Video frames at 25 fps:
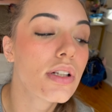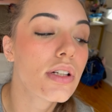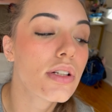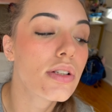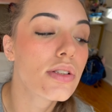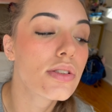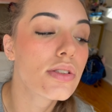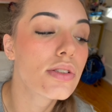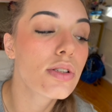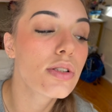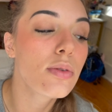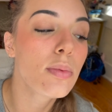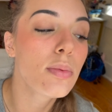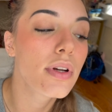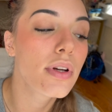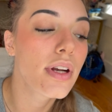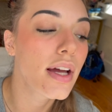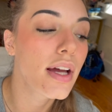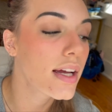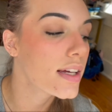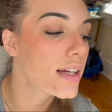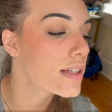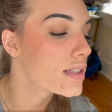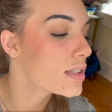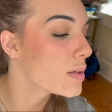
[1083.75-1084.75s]
Super
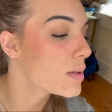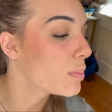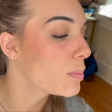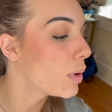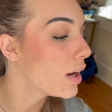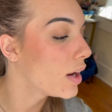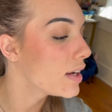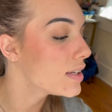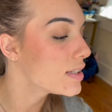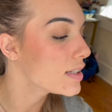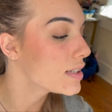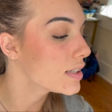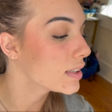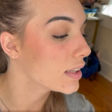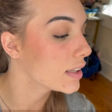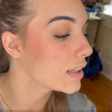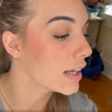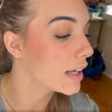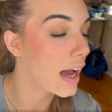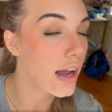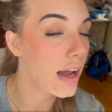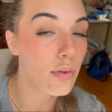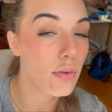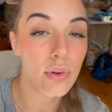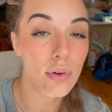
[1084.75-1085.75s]
nice, surprisingly.
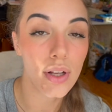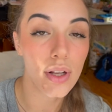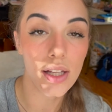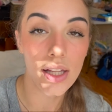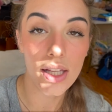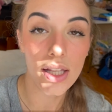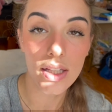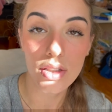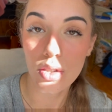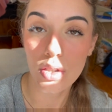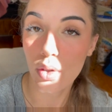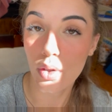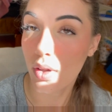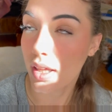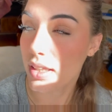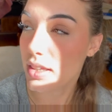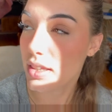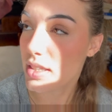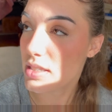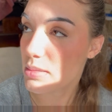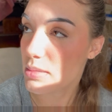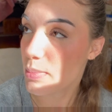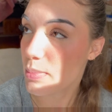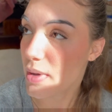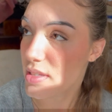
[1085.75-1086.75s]
I really do like
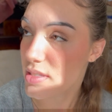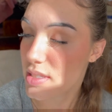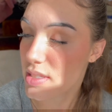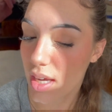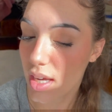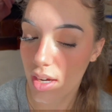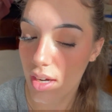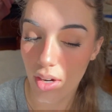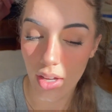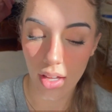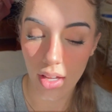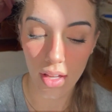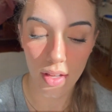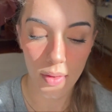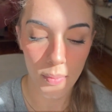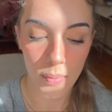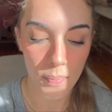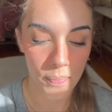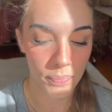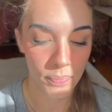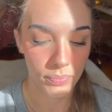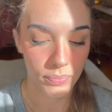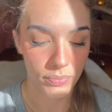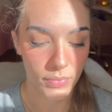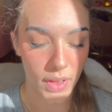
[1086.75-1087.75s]
this mascara.
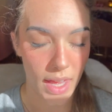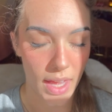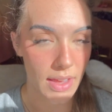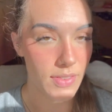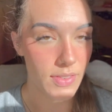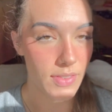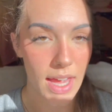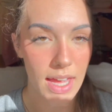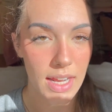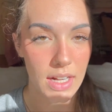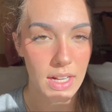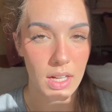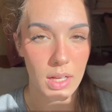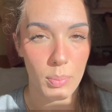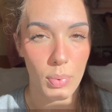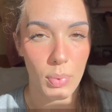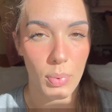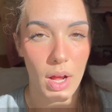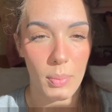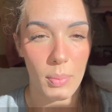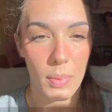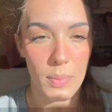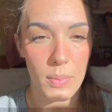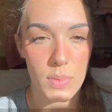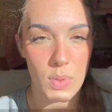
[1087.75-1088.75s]
I haven't had any
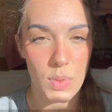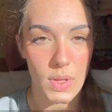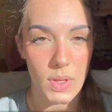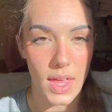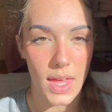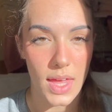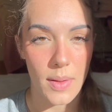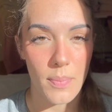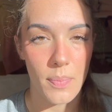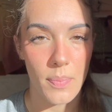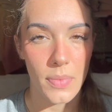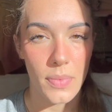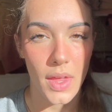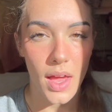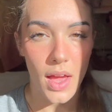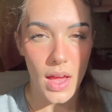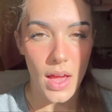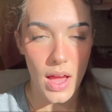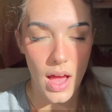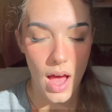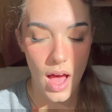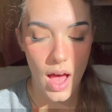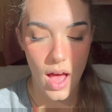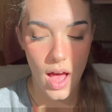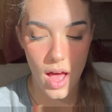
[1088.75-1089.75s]
problems with it.
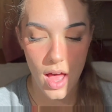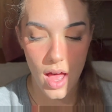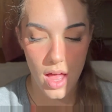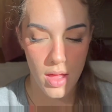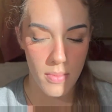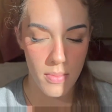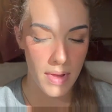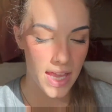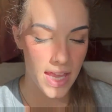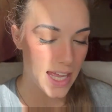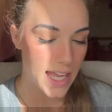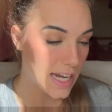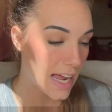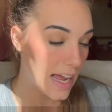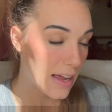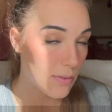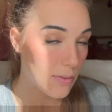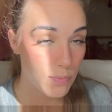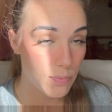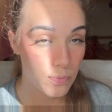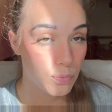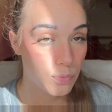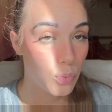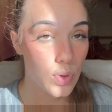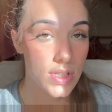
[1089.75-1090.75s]
And I
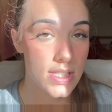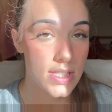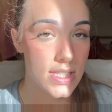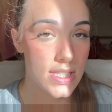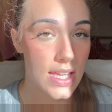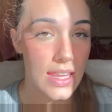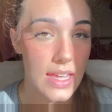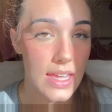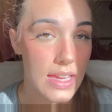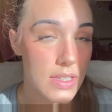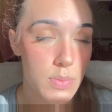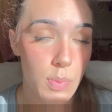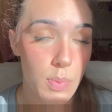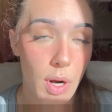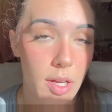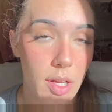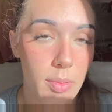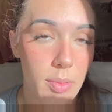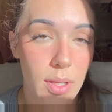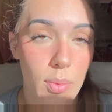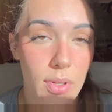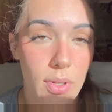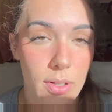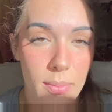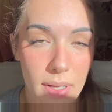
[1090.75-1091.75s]
would say that it's
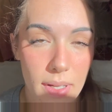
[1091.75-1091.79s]
probably one of my